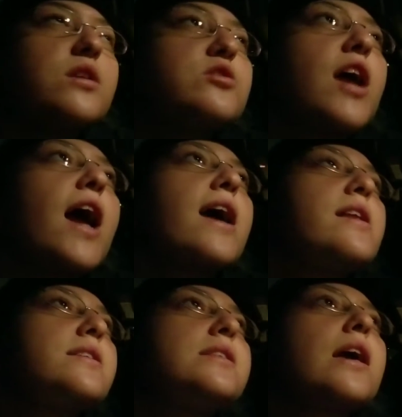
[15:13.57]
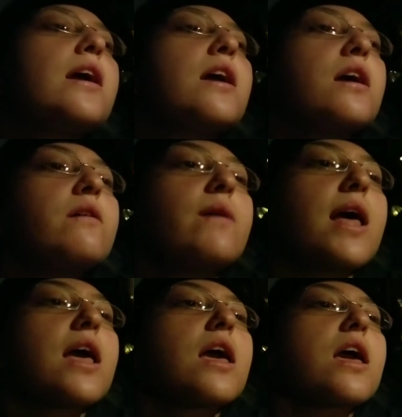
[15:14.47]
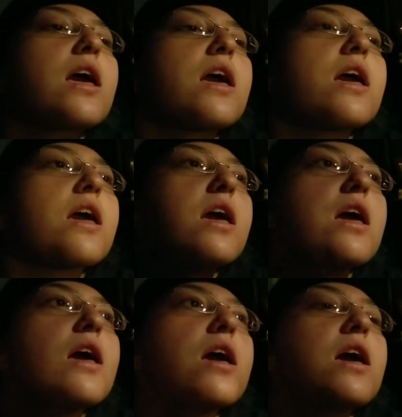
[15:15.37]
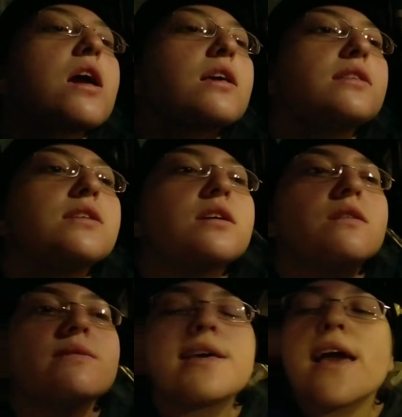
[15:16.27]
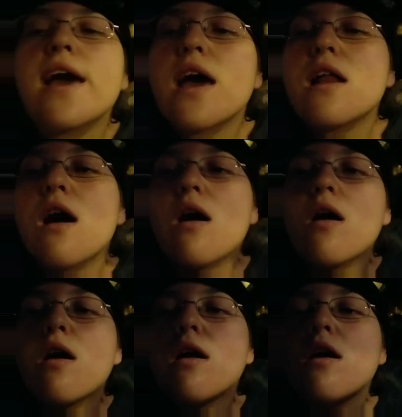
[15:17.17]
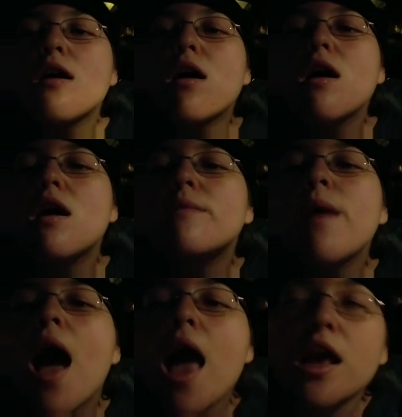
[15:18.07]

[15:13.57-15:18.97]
We're trying to stay awake till we get home.